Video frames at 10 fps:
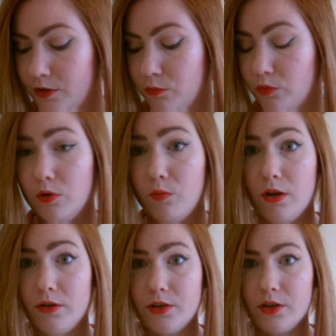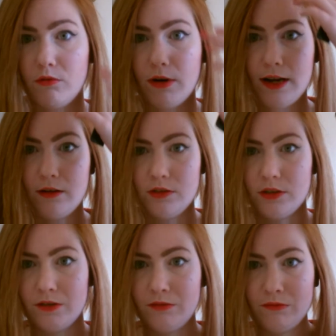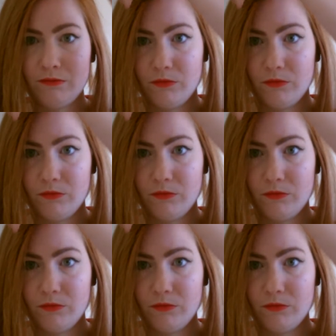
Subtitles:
smaller ones around